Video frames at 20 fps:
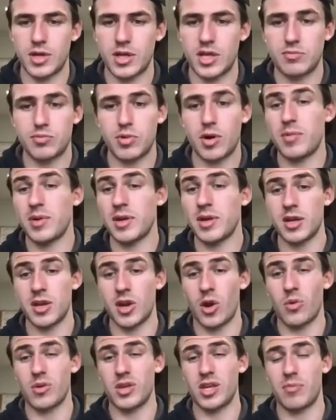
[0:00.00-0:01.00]
and it's probably,
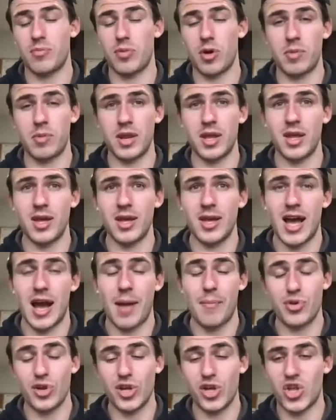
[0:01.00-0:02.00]
you probably
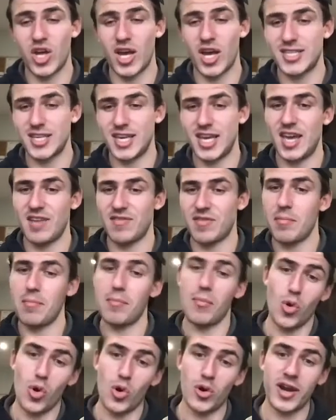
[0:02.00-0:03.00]
appreciate it even
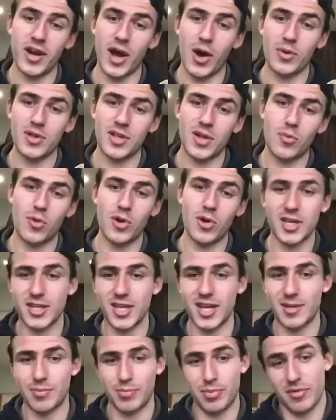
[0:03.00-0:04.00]
more now than what you
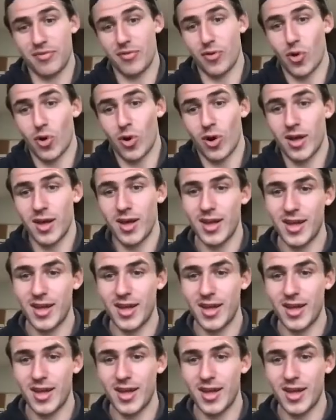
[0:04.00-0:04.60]
did before